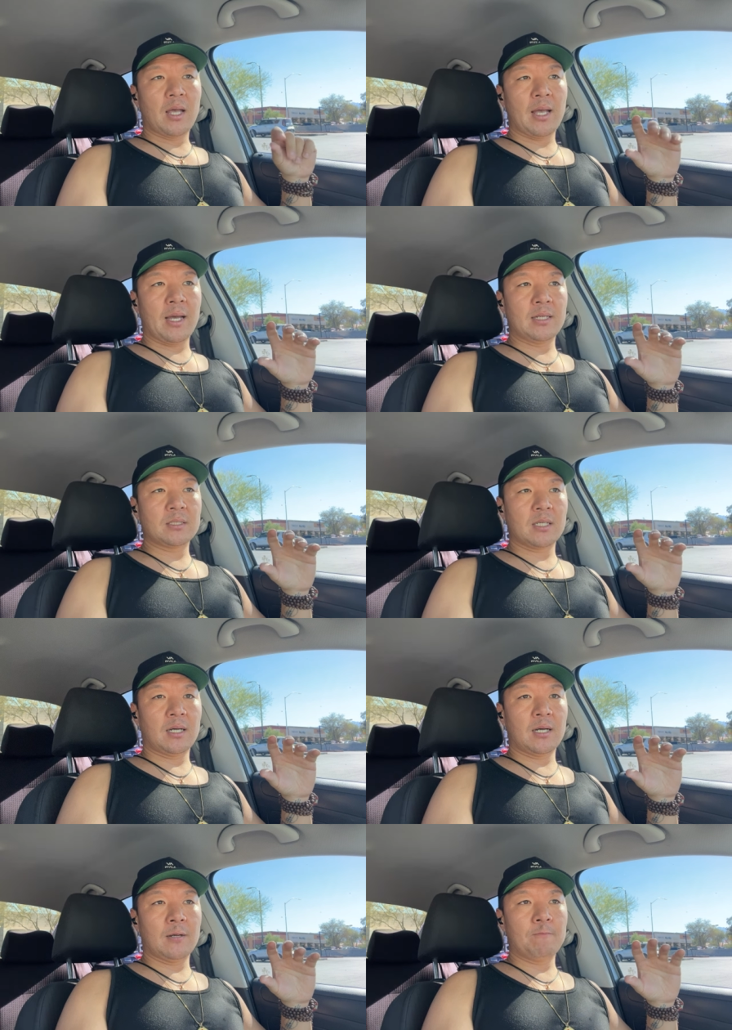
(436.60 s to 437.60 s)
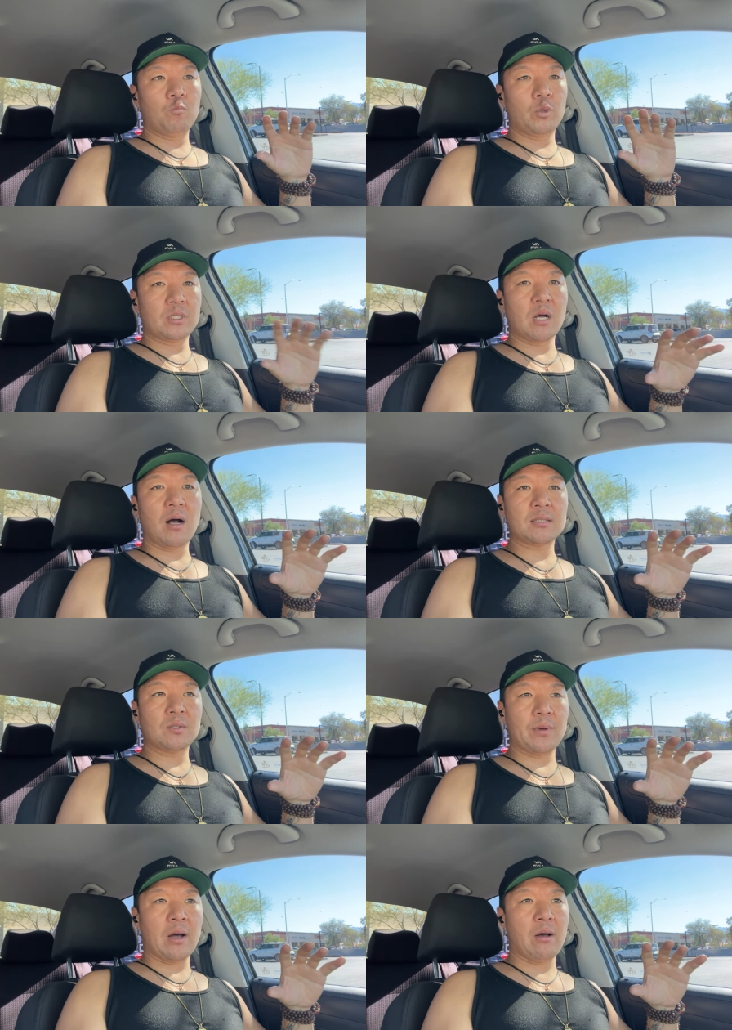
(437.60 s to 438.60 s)
And um, we talked
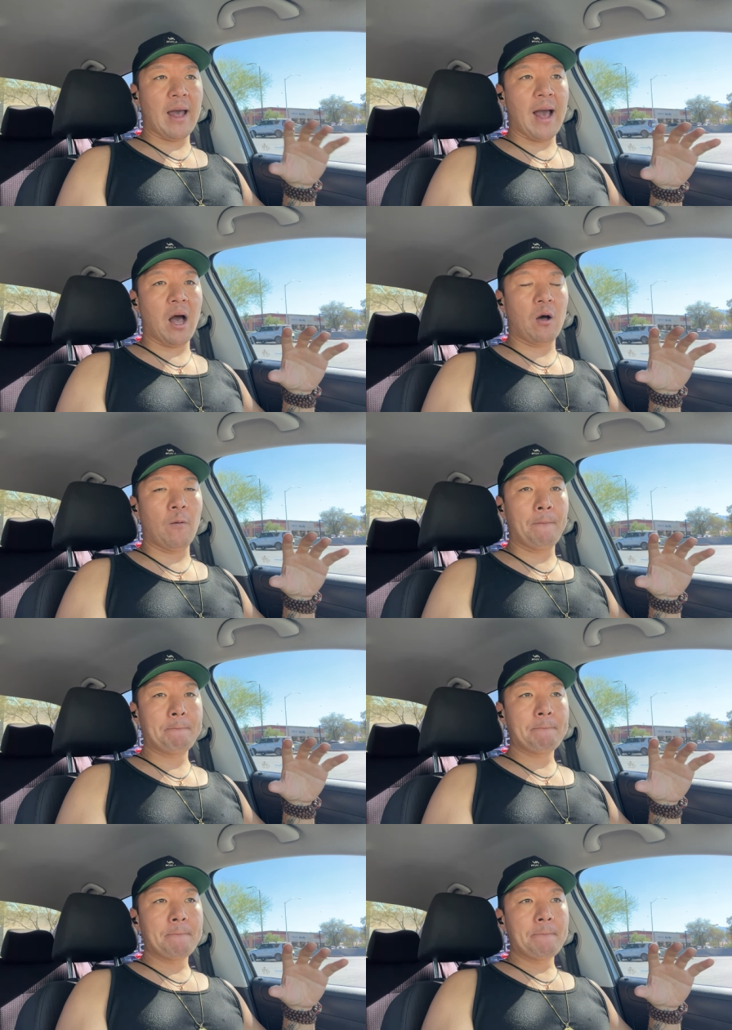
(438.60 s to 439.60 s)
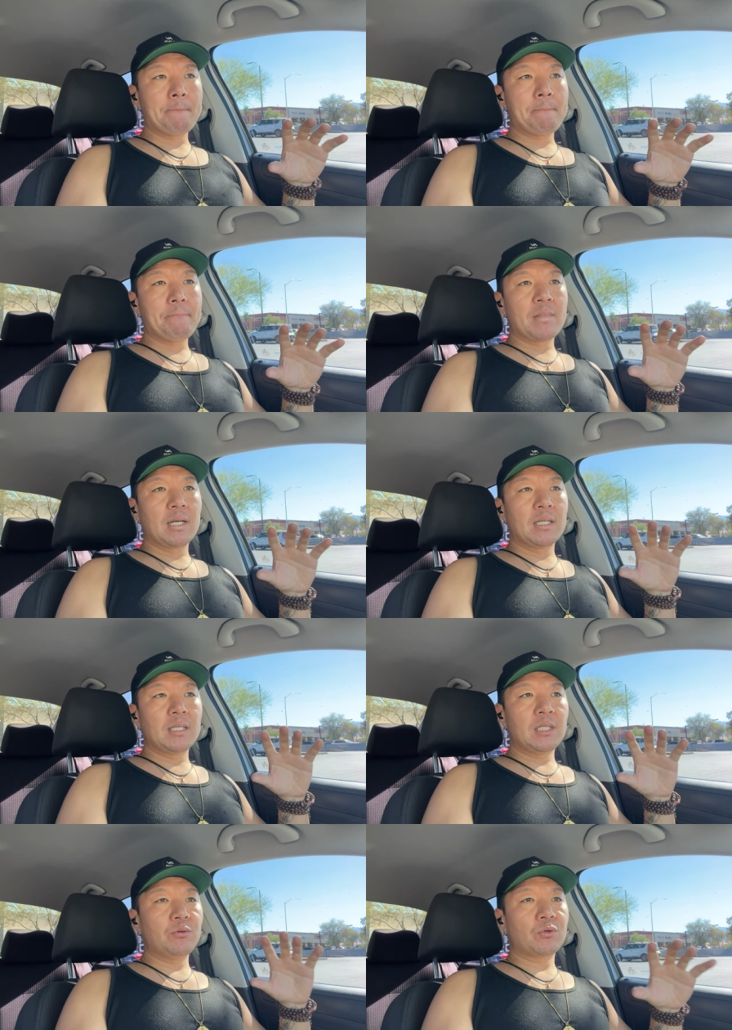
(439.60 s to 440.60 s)
about how
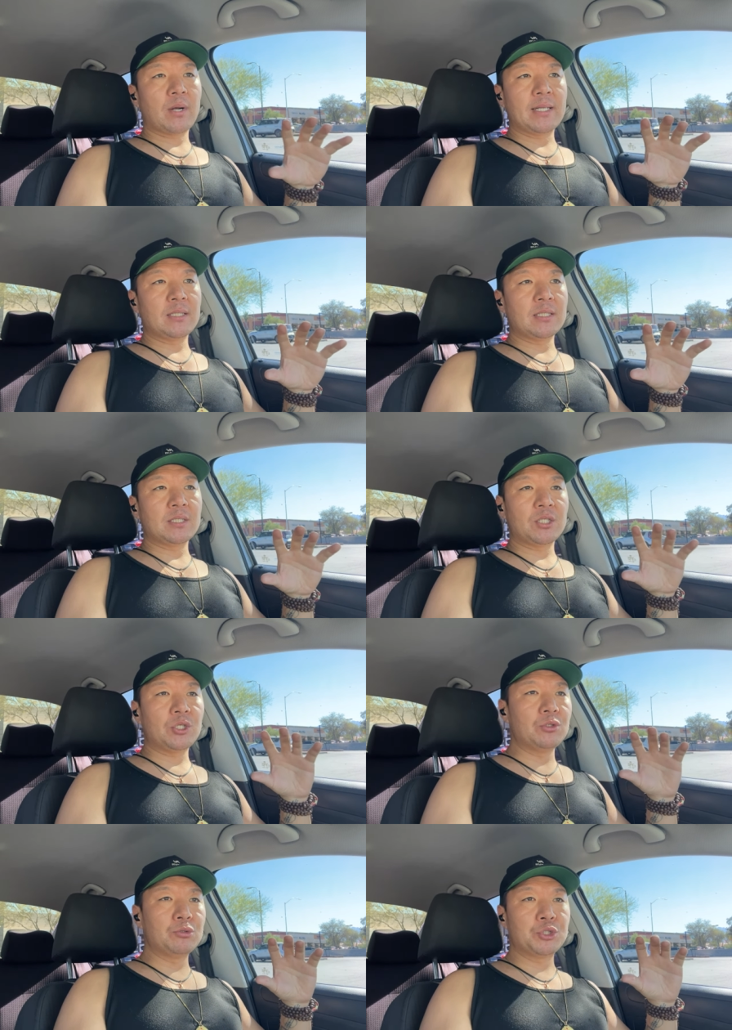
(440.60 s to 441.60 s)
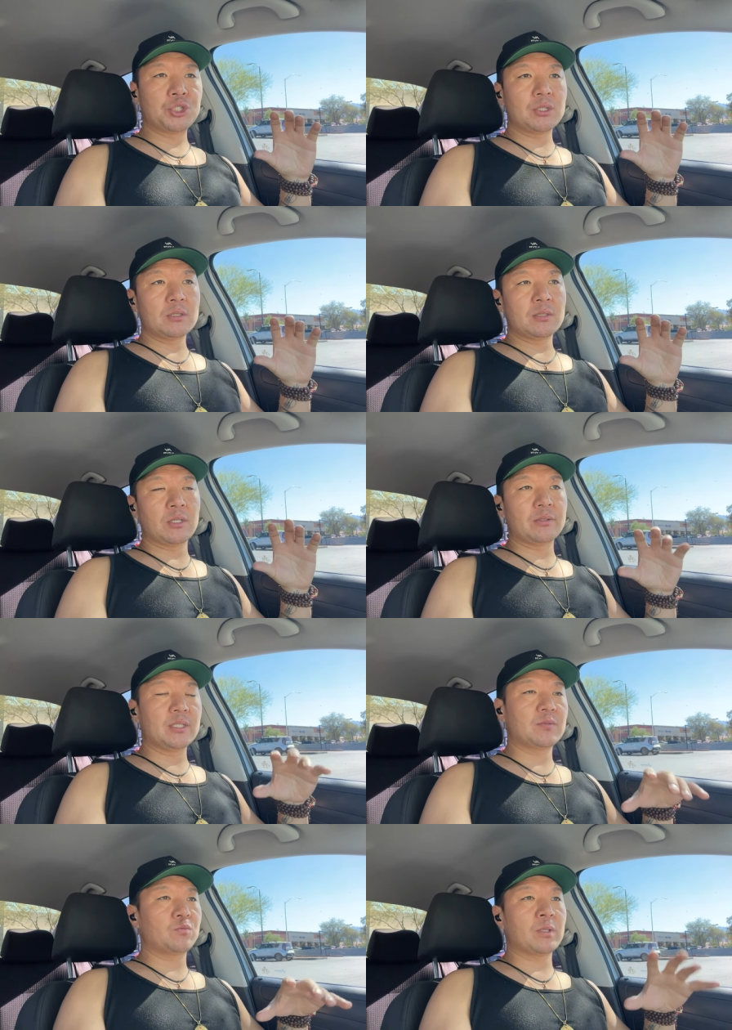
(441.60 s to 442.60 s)
he would write these huge, you know,
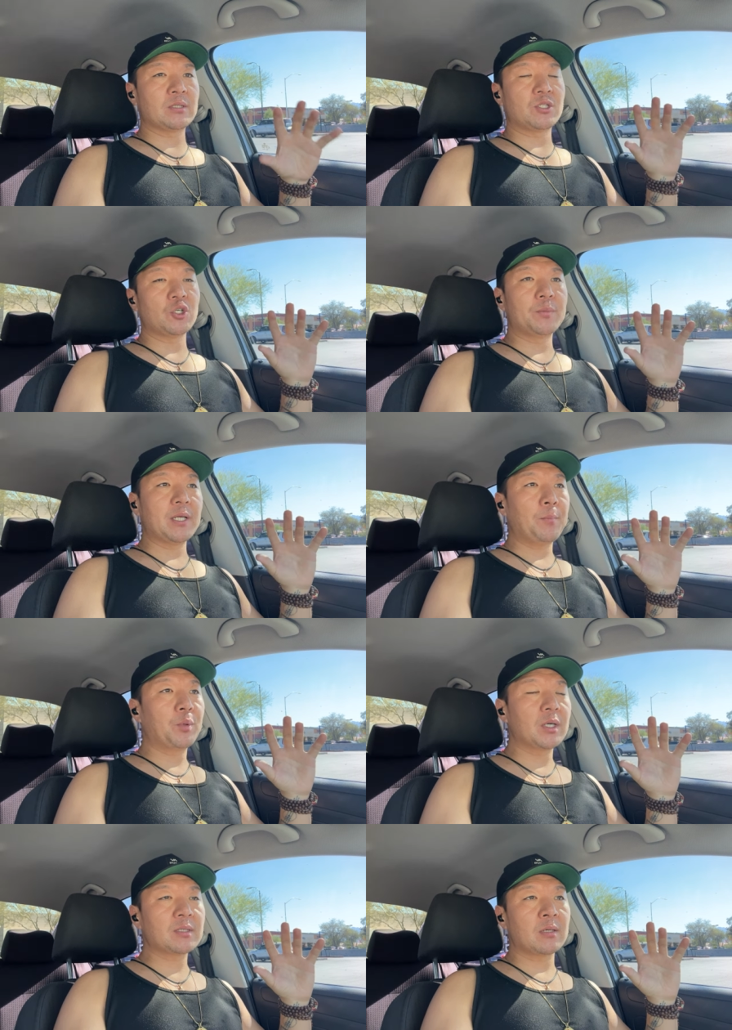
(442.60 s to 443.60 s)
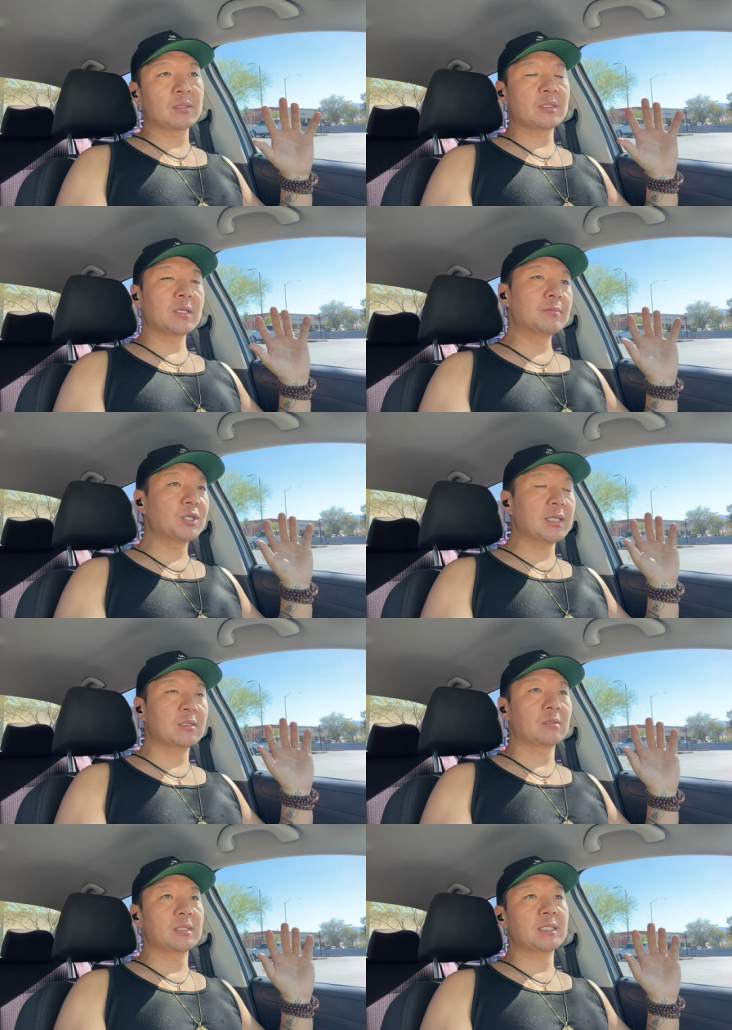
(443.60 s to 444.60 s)
he's written so many books on the subject
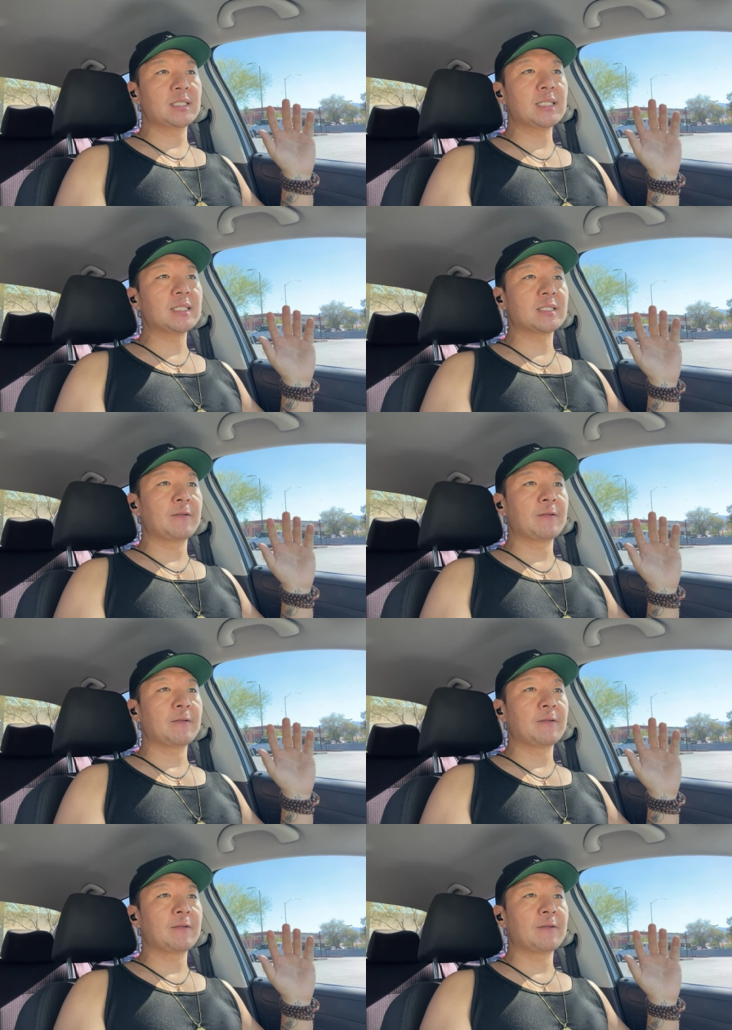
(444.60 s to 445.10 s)
and all these things.